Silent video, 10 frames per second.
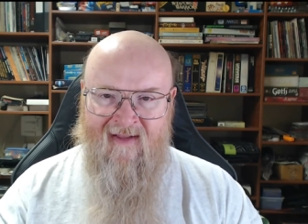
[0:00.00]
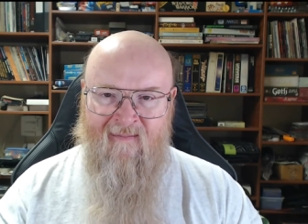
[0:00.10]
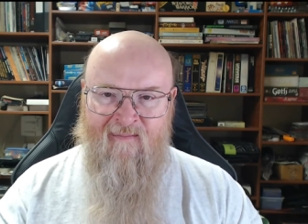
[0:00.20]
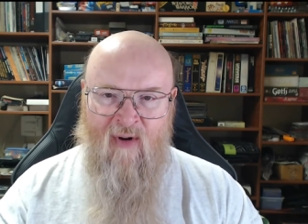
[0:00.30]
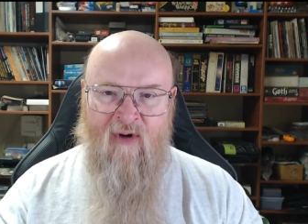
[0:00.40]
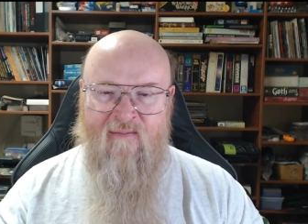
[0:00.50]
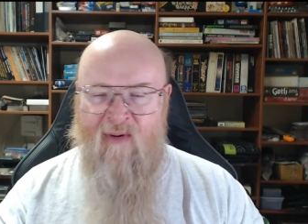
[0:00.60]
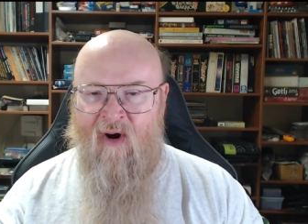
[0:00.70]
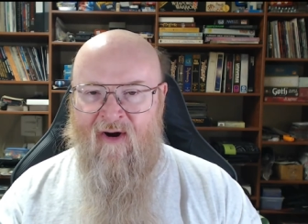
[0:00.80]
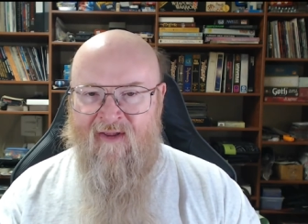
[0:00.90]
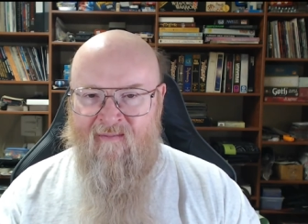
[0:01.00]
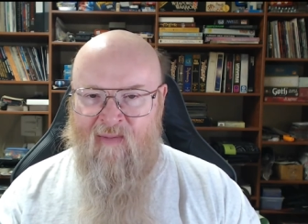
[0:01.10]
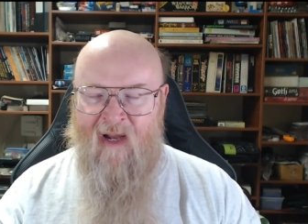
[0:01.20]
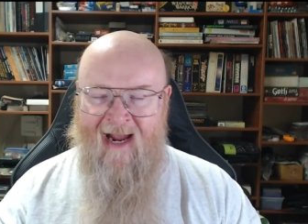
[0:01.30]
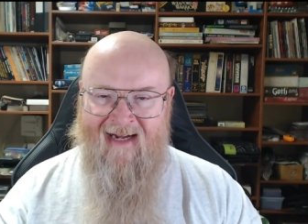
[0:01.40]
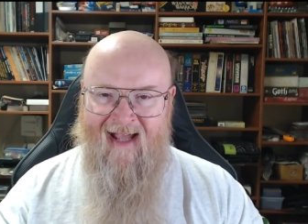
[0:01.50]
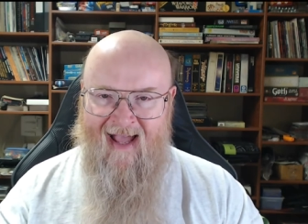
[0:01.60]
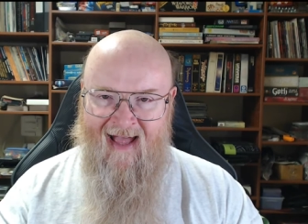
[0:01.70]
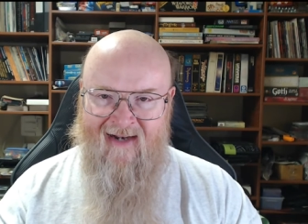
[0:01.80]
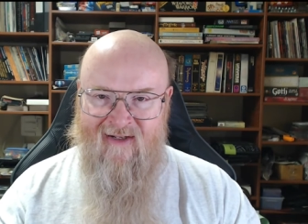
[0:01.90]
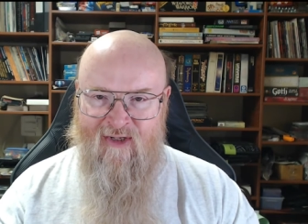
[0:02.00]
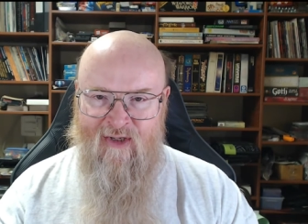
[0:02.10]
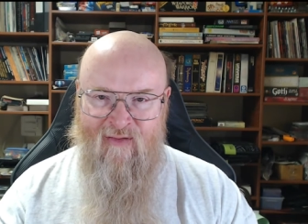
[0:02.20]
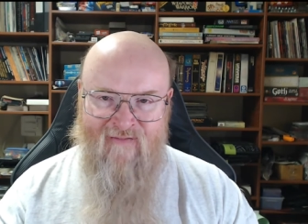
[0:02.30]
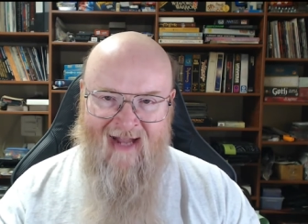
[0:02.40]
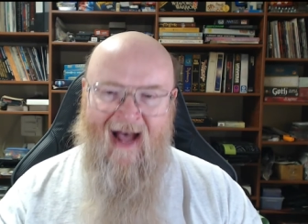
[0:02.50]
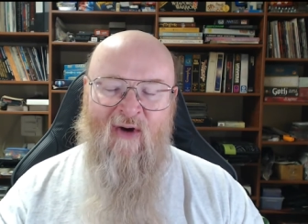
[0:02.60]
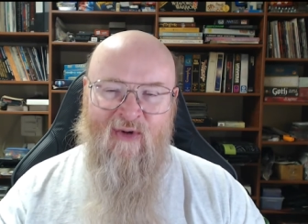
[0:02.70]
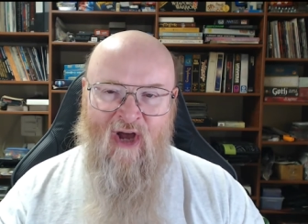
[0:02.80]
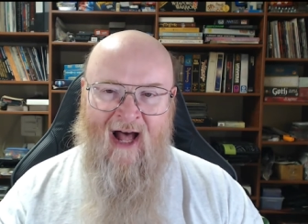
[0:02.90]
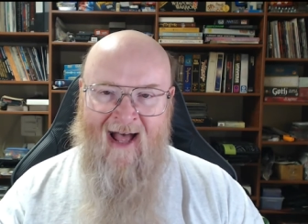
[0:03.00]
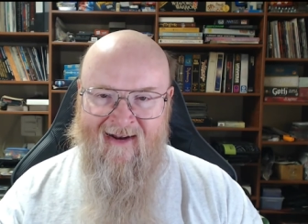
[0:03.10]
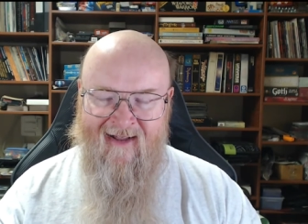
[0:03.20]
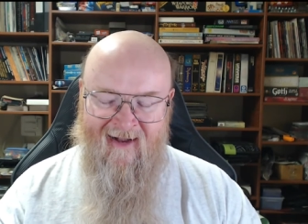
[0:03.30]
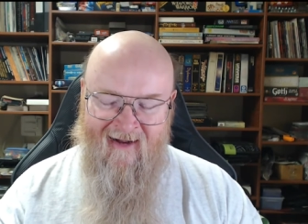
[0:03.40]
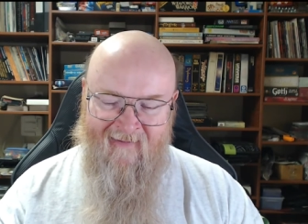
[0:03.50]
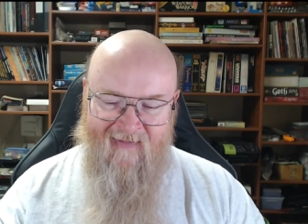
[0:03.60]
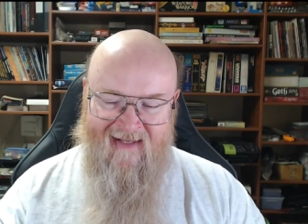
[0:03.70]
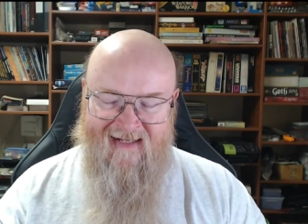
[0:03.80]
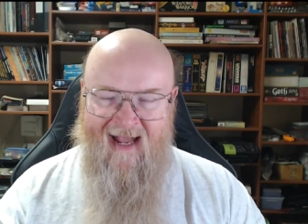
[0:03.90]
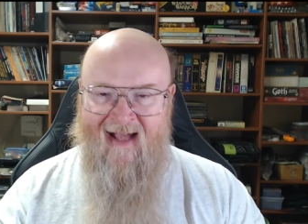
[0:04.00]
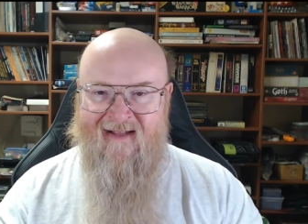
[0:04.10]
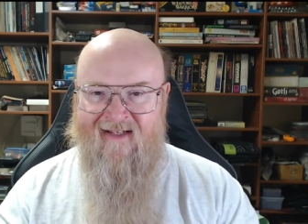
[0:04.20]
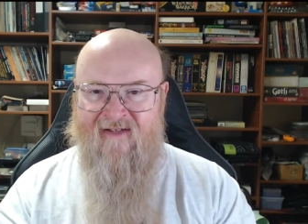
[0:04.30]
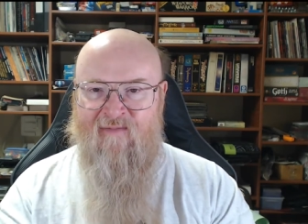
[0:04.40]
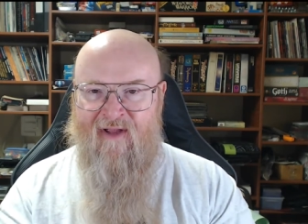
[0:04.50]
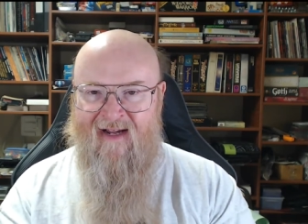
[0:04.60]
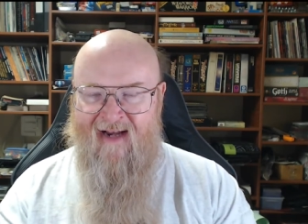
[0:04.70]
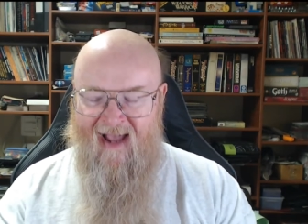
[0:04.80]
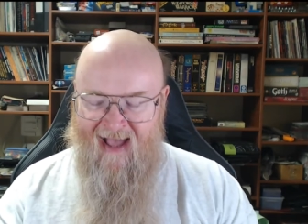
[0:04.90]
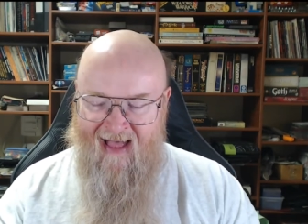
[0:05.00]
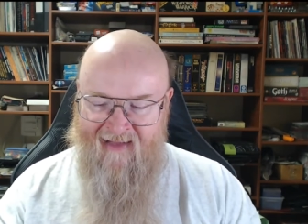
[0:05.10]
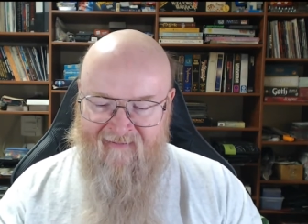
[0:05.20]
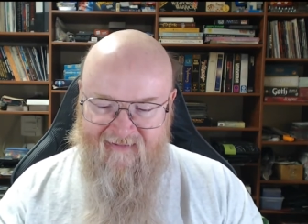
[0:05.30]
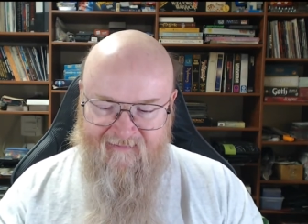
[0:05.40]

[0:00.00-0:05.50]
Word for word: burnt part of the blight head. So you've now got this head split in half